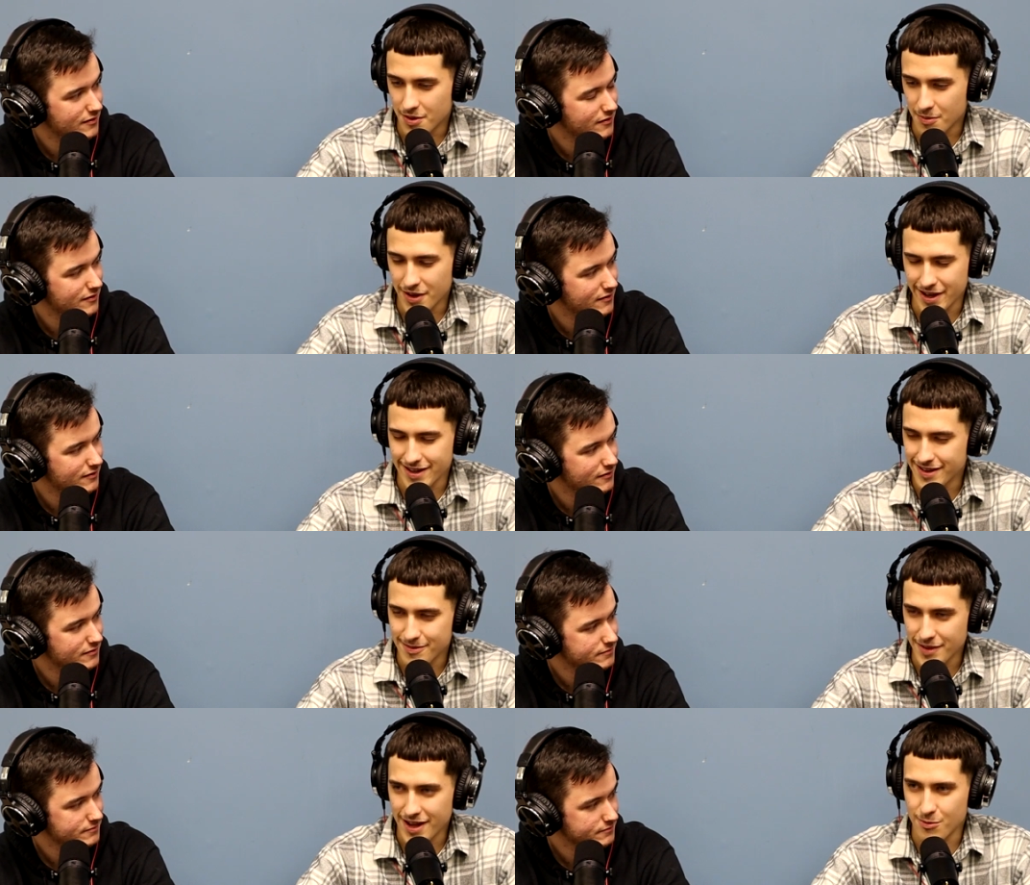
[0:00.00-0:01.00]
Speaker 1: I'm like,
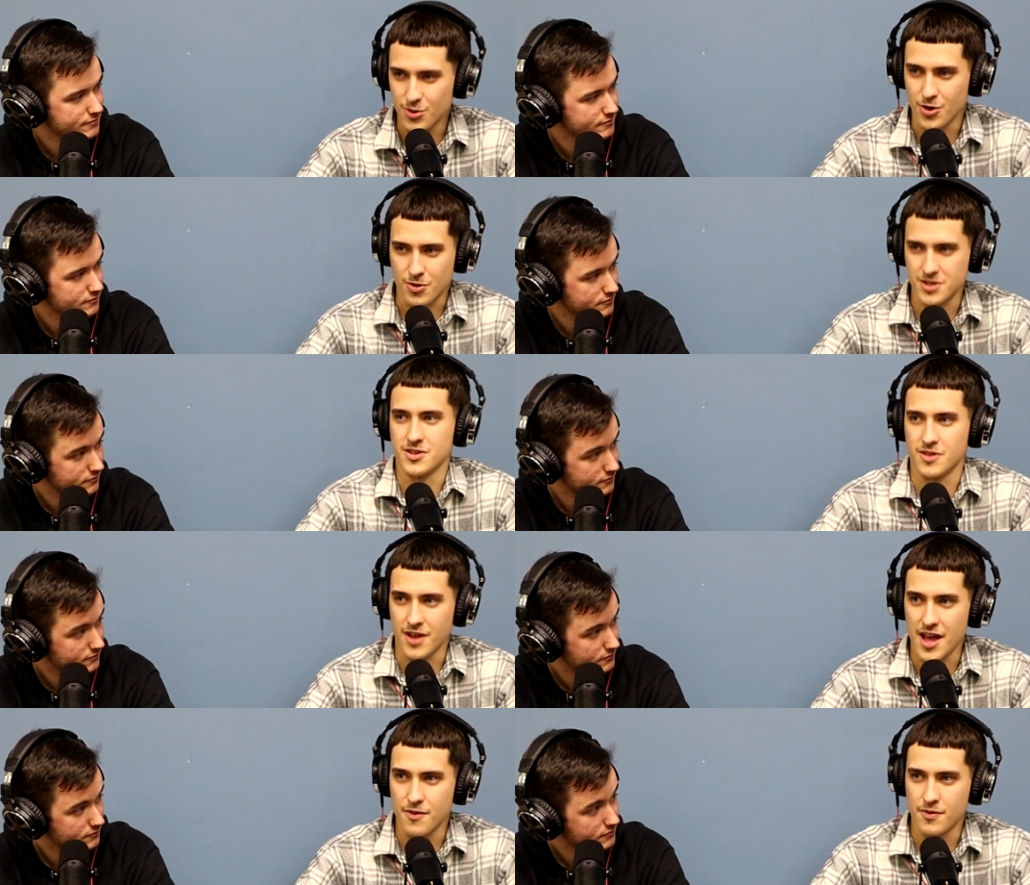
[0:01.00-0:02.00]
man, the
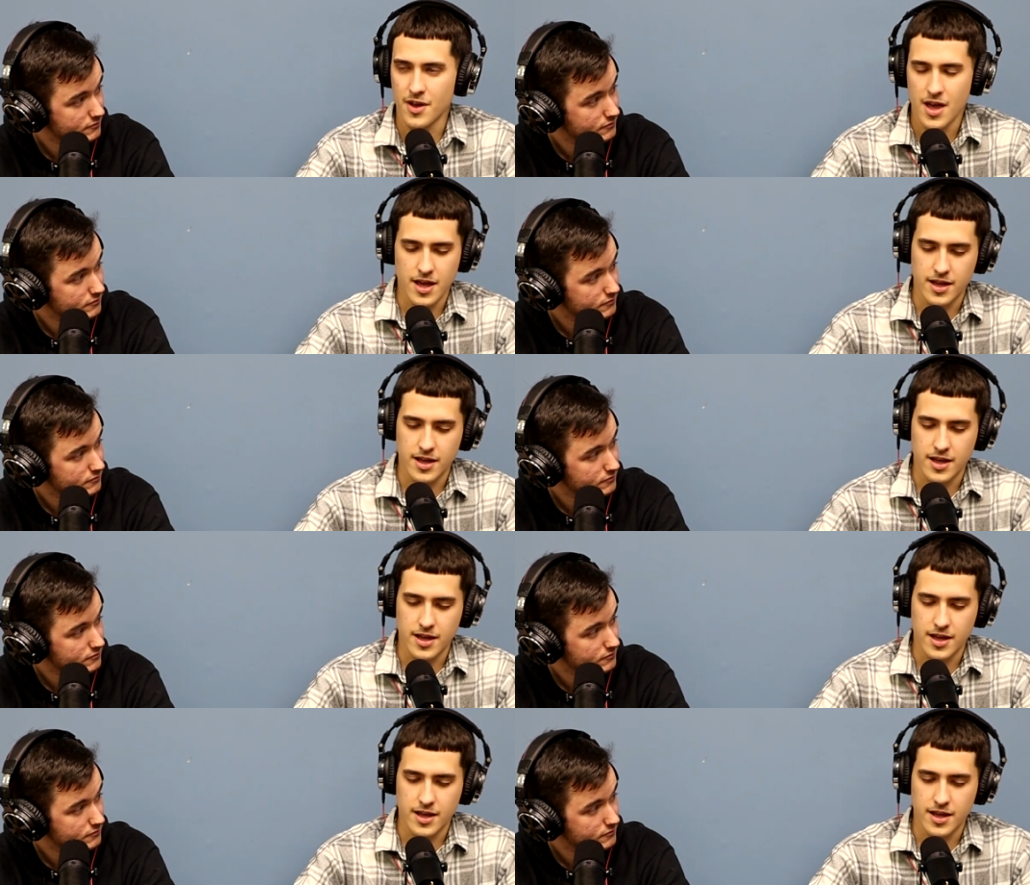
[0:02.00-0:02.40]
Christian life.